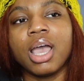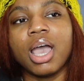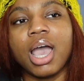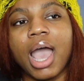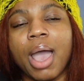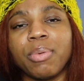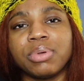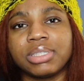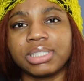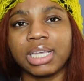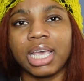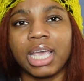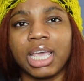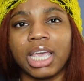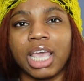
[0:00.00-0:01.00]
I would
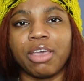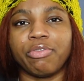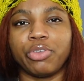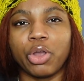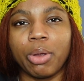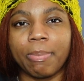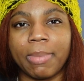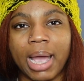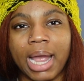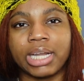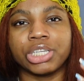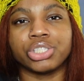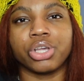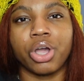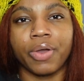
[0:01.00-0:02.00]
say if your
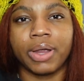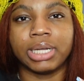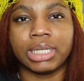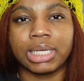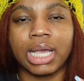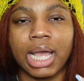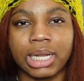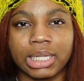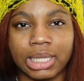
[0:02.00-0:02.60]
mind is already kind